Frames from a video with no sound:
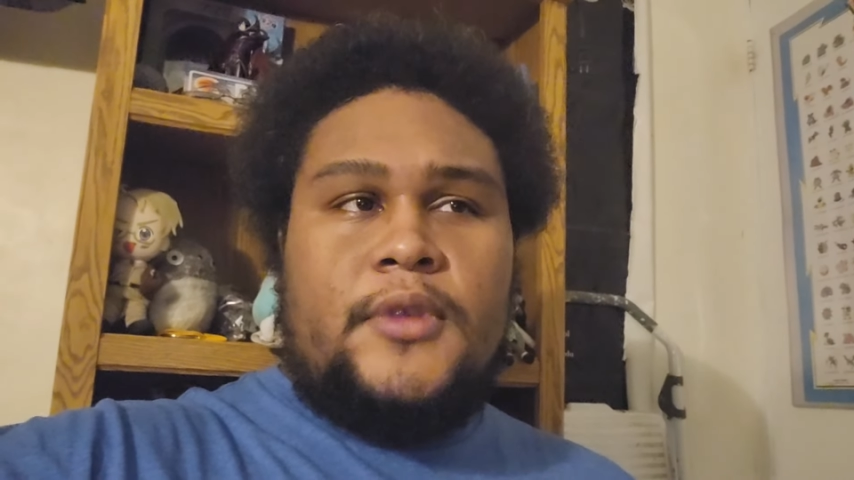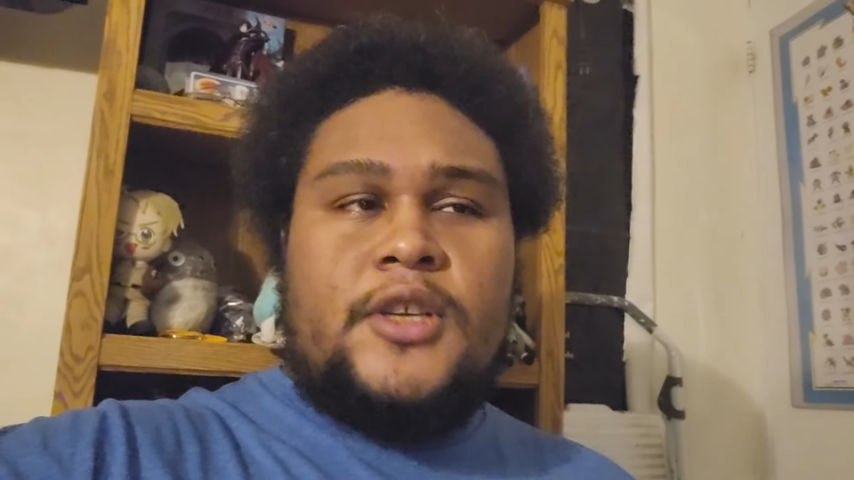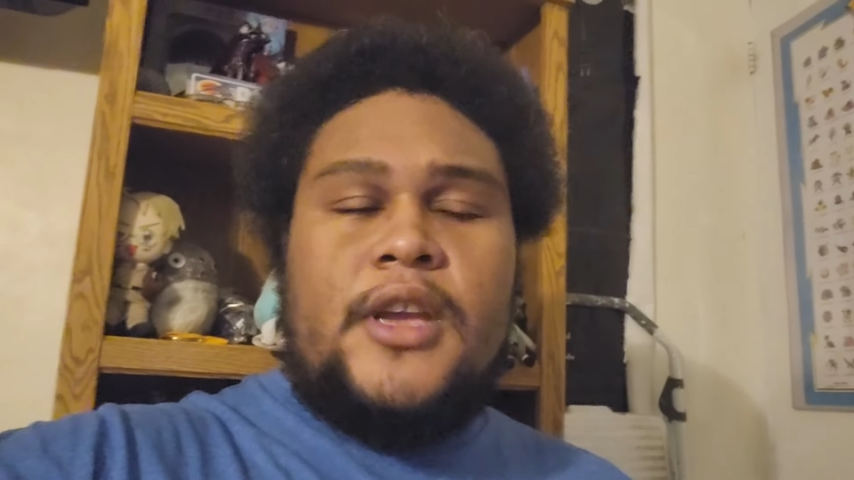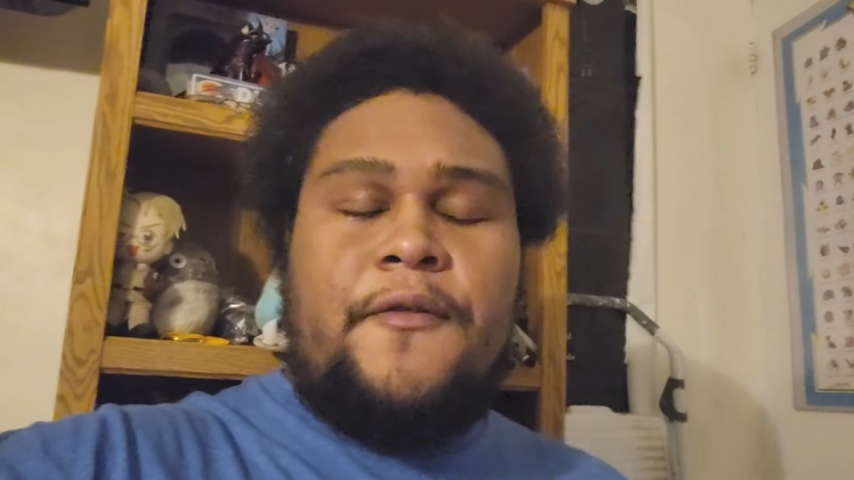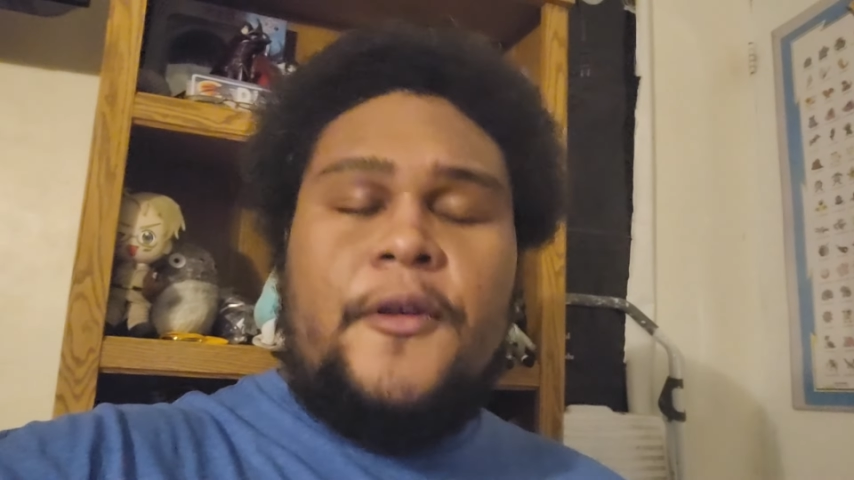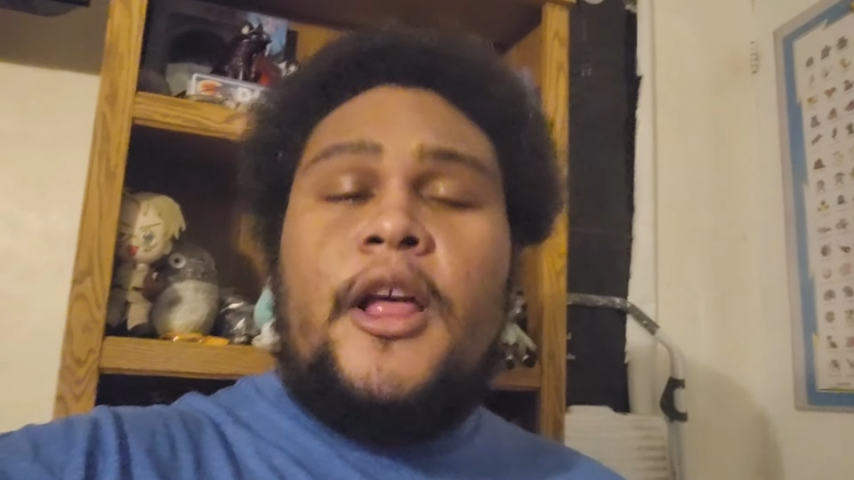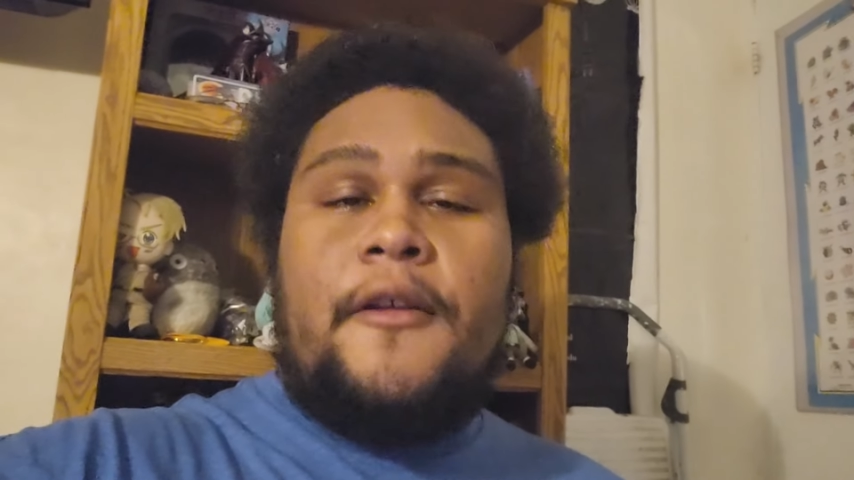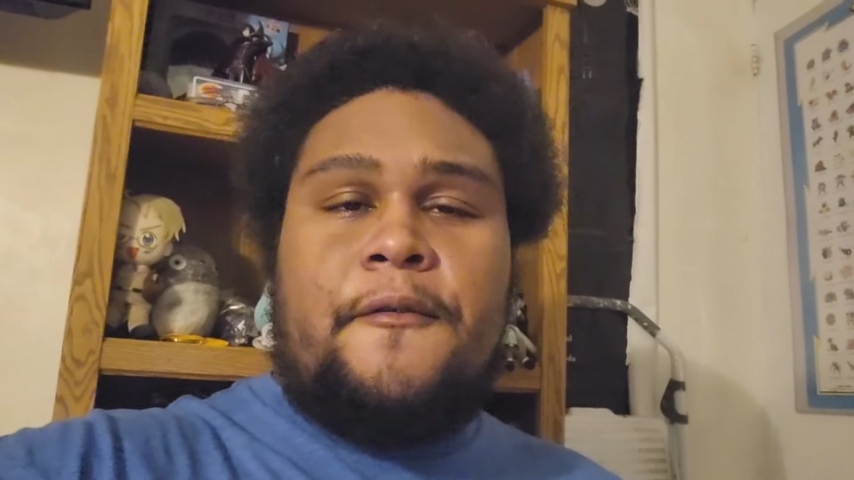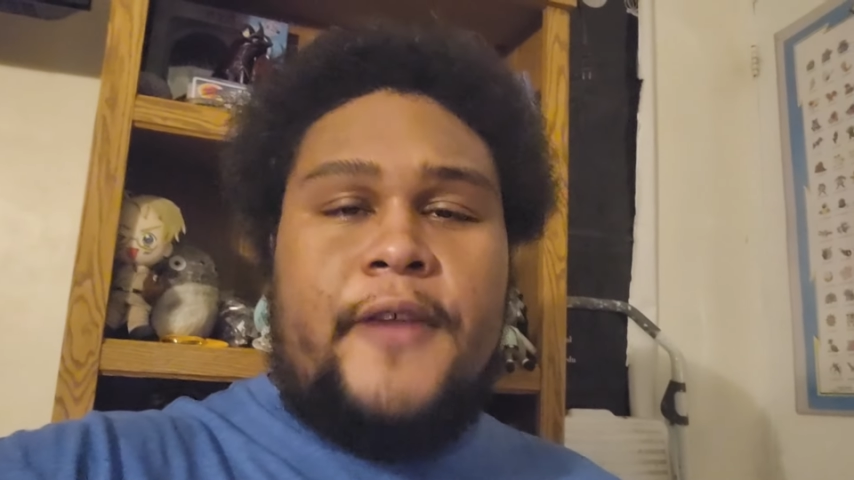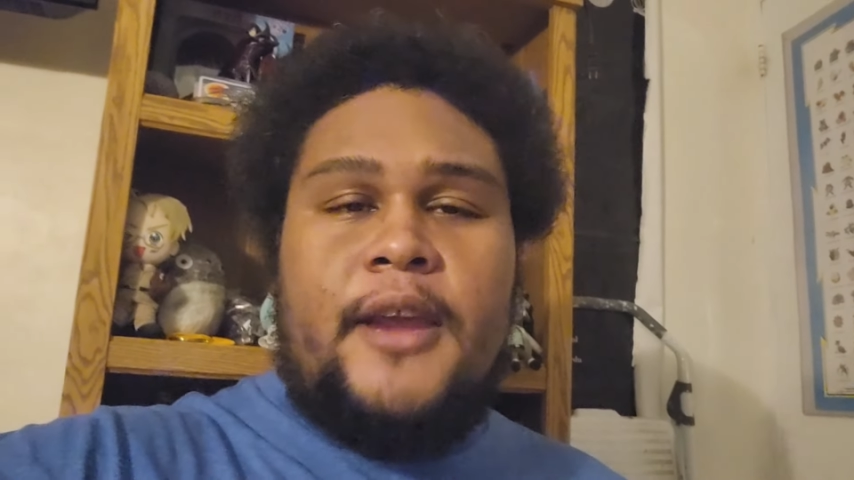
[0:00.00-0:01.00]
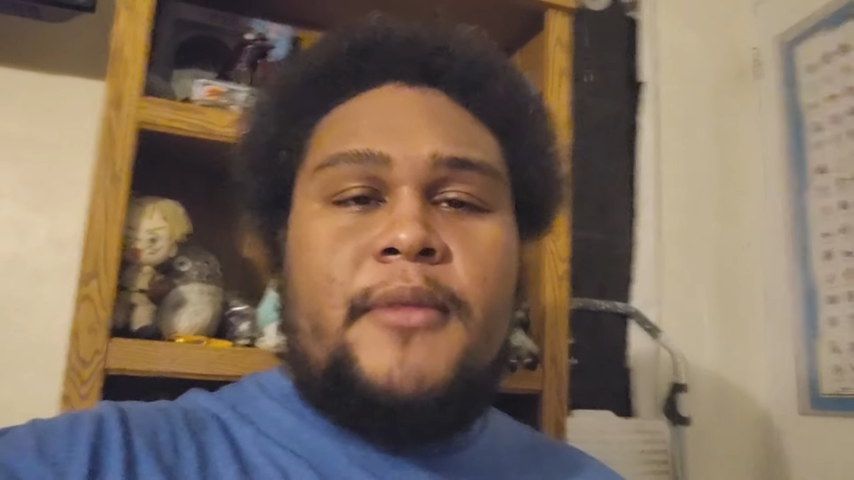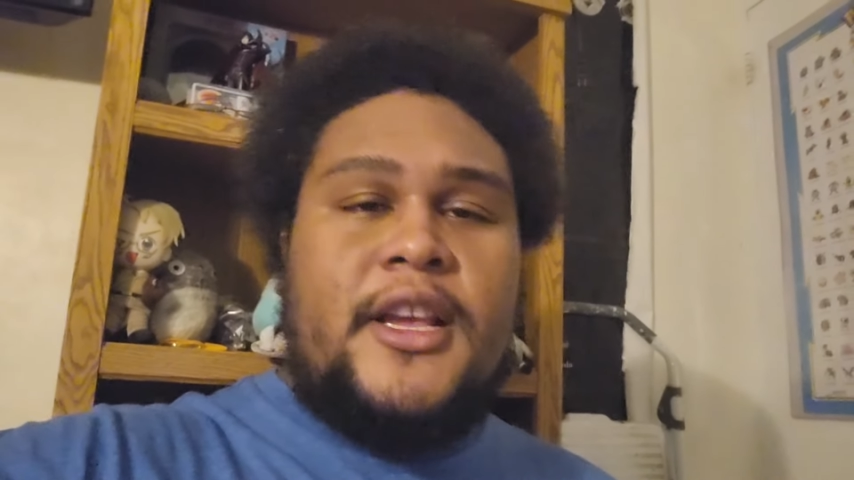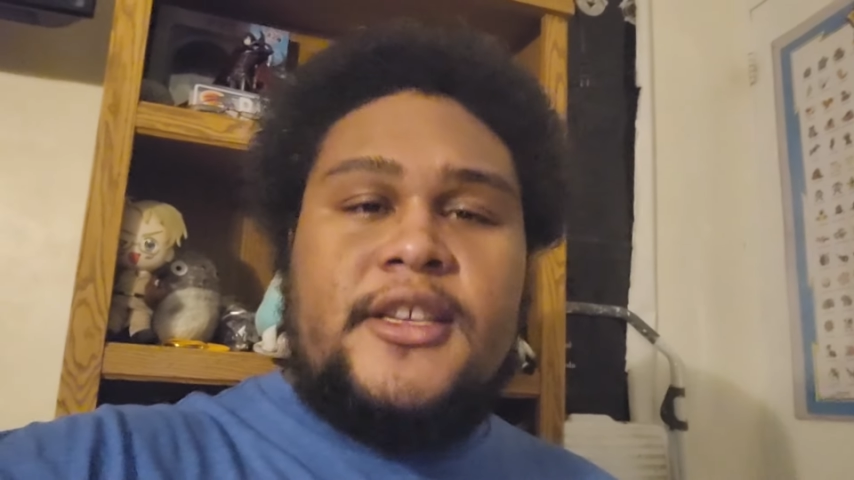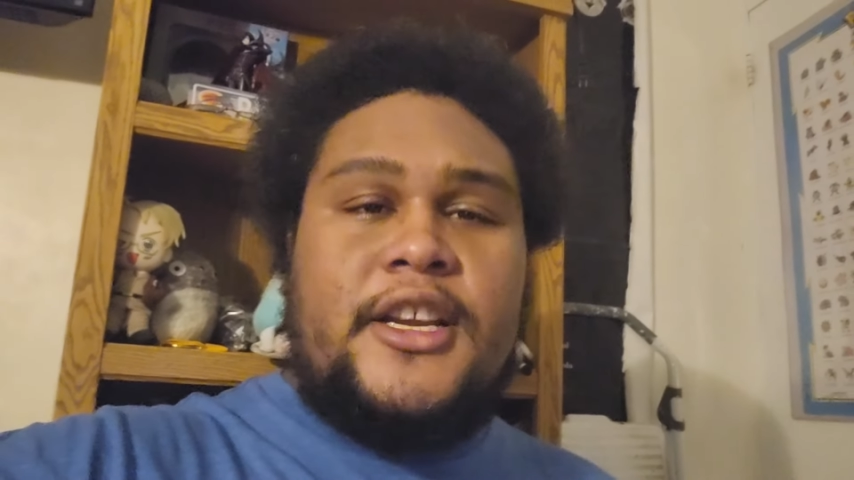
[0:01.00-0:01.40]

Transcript: because I feel like fame is